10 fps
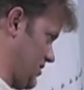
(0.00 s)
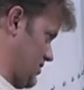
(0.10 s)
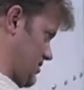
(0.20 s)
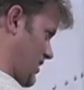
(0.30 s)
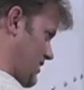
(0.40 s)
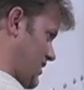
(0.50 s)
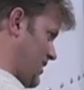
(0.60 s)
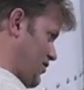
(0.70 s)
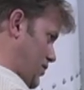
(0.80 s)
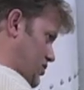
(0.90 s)
inside that
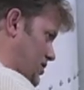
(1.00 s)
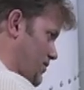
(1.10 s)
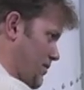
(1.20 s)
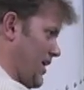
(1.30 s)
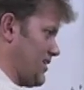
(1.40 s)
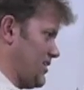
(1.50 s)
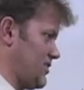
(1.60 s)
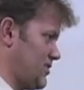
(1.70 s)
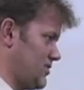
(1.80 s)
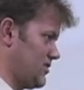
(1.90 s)
have a bunch of
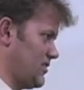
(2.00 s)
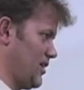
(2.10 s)
magnets